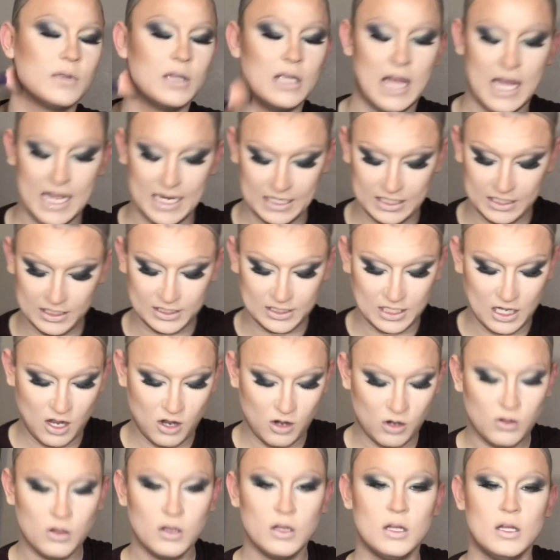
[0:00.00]
Like
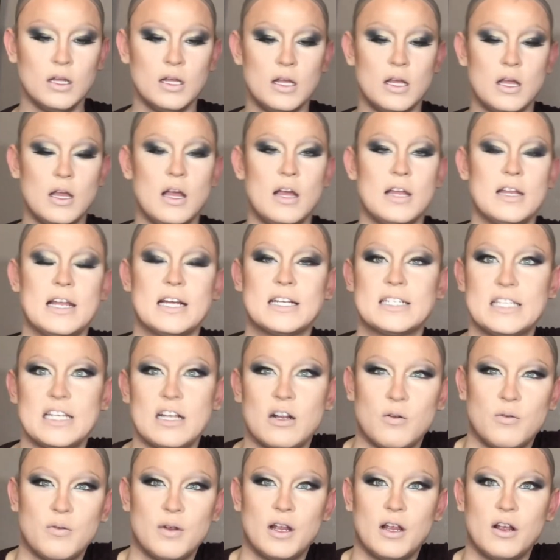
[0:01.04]
so. Next thing
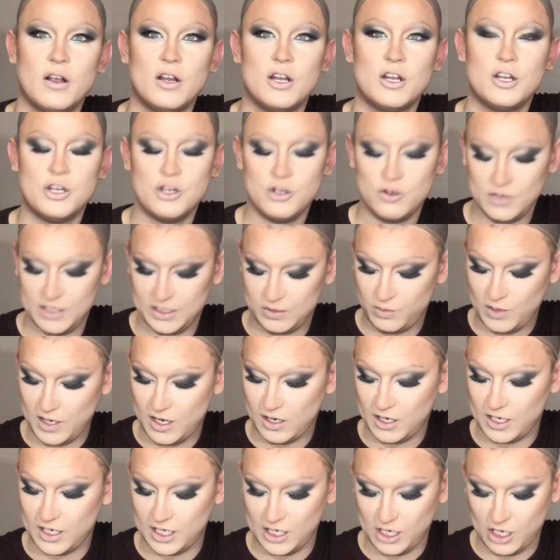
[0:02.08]
we're going to do is
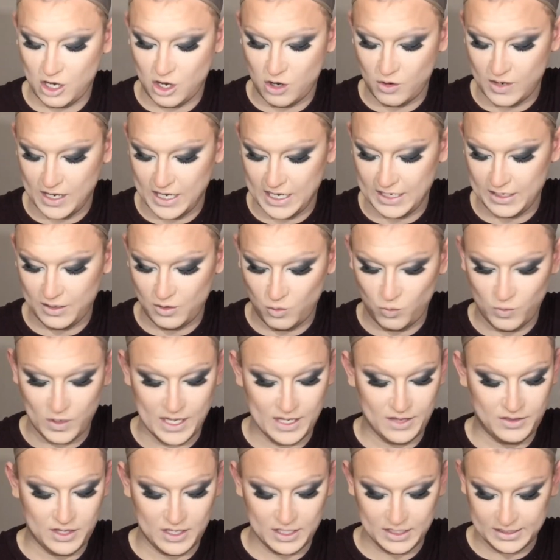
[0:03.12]
we're going to go in
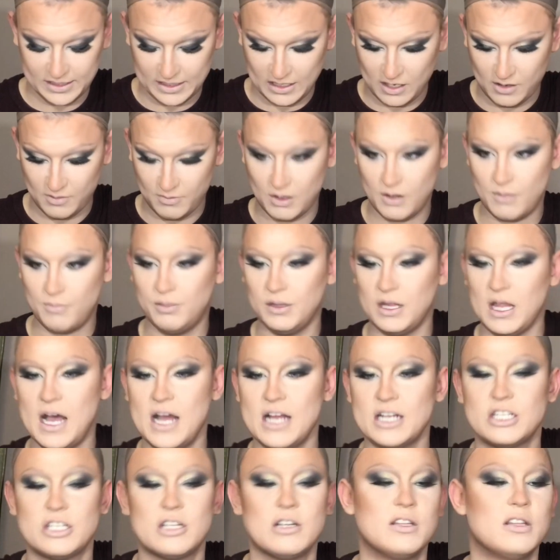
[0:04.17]
with some
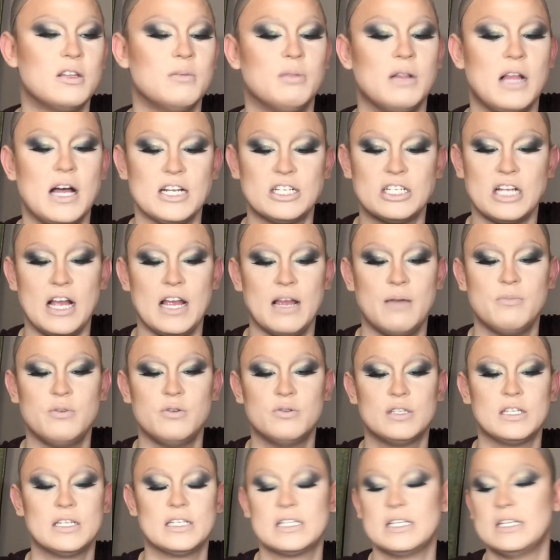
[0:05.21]
blush. The blush I am
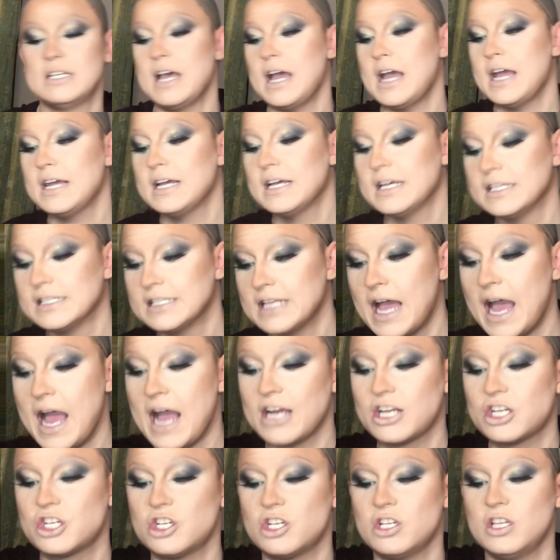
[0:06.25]
using today is
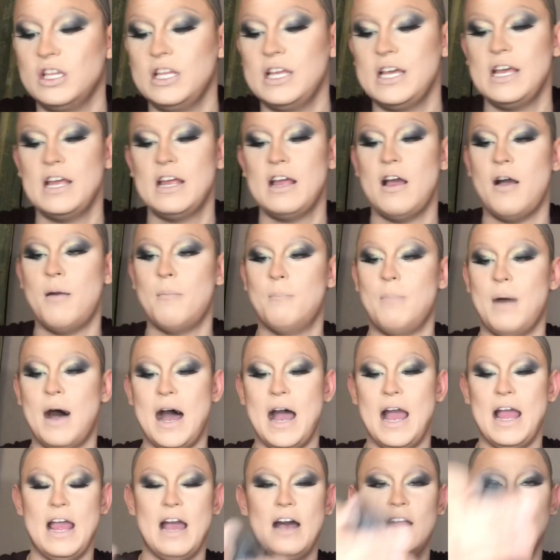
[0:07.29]
actually by